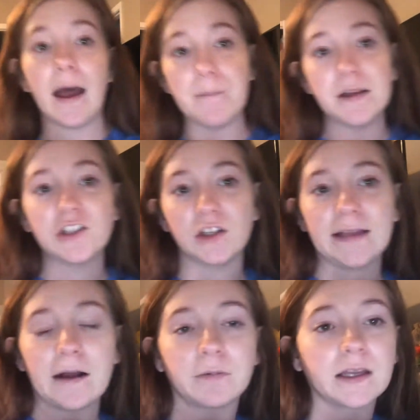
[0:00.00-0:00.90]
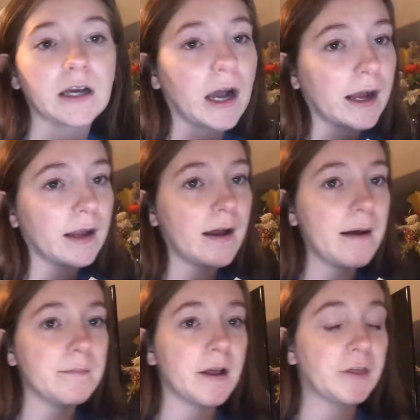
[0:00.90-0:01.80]
I mentioned that we got
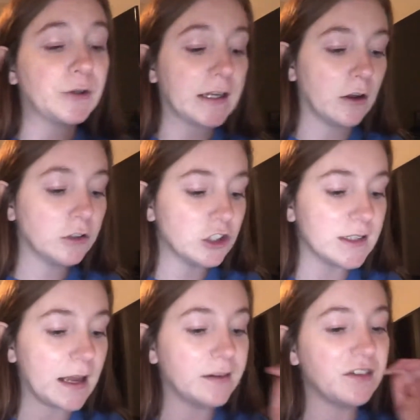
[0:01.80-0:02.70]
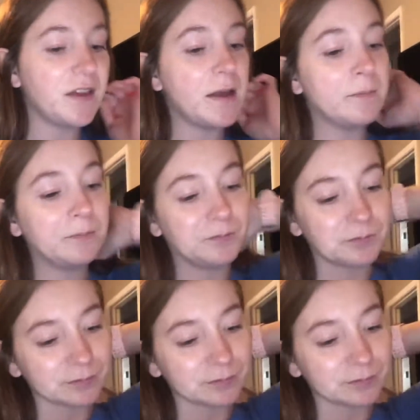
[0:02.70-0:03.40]
a 3D ultrasound of him,